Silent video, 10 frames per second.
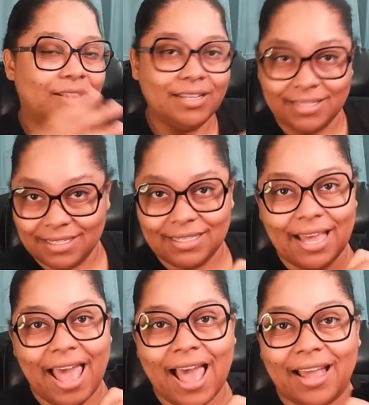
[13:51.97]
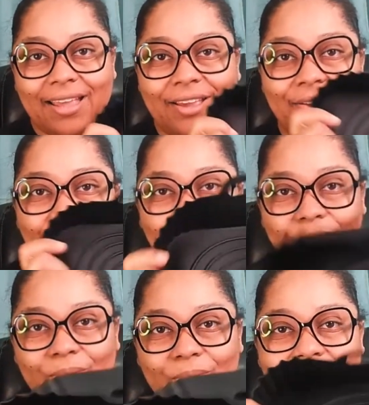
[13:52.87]
This is the hack. You
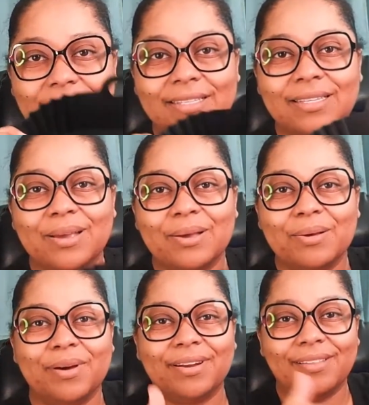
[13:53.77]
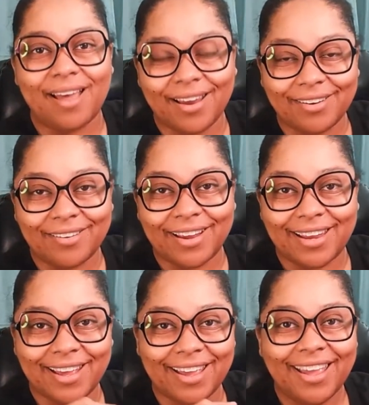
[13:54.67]
use this, put a liner
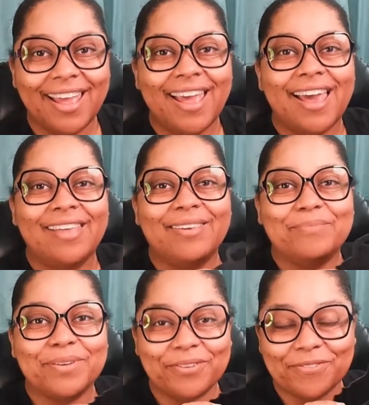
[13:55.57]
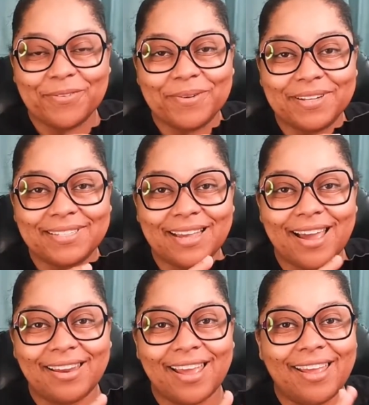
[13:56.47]
in it, and then put your food
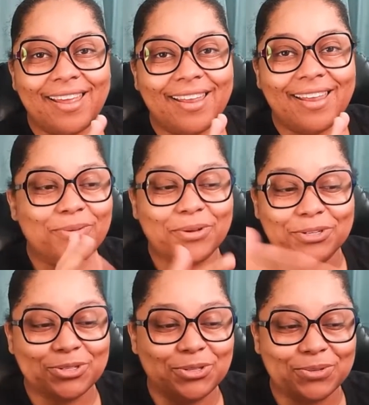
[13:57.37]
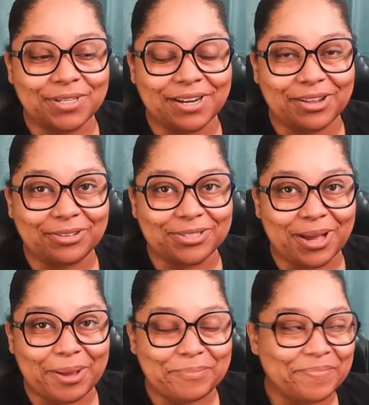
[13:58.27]
inside, and you could just use it another
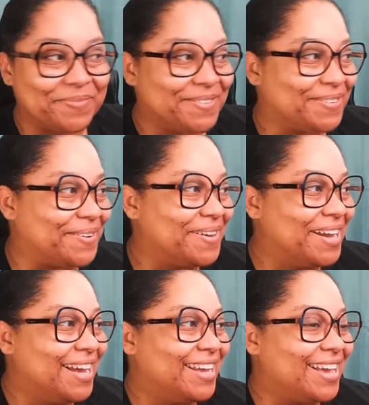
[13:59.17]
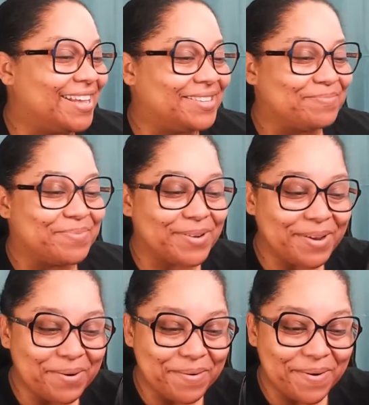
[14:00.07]
time. So yeah,
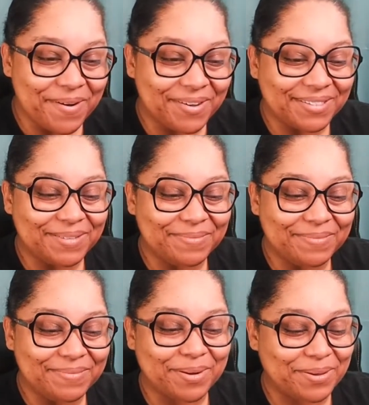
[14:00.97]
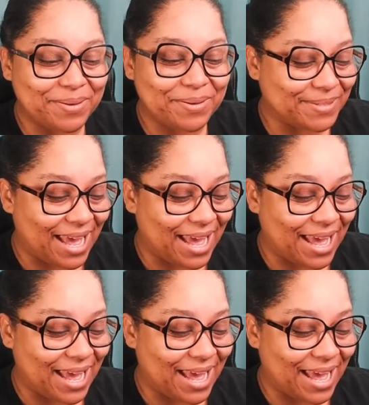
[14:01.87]
pretty cool to be able to use.